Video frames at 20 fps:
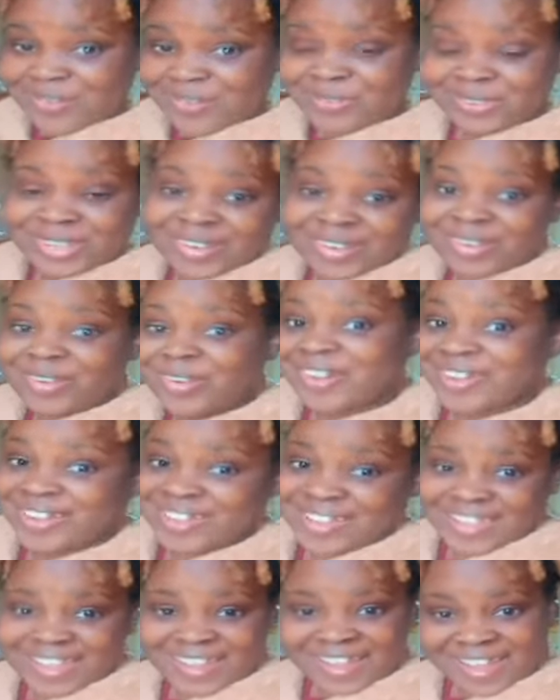I don't want to
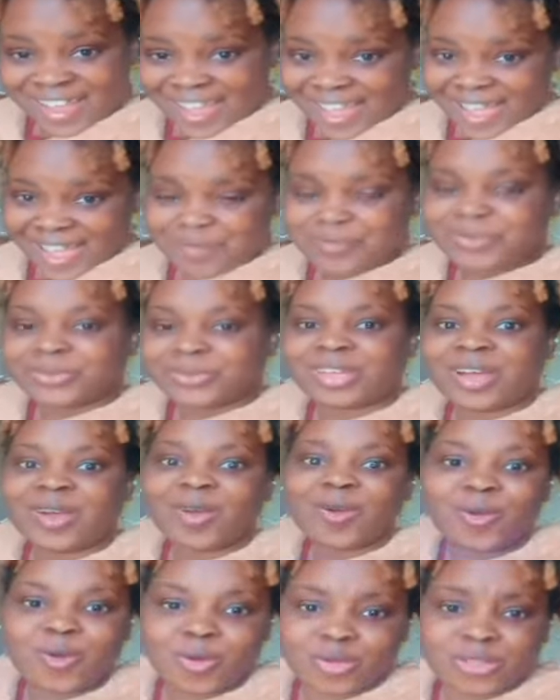get car, I don't want
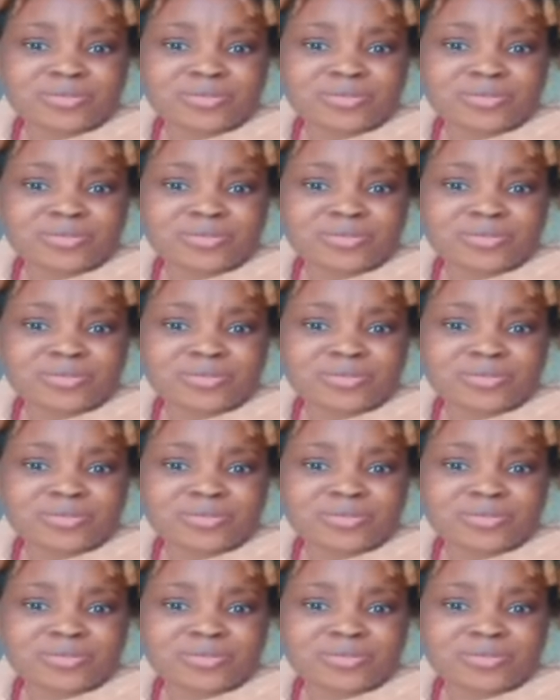to come.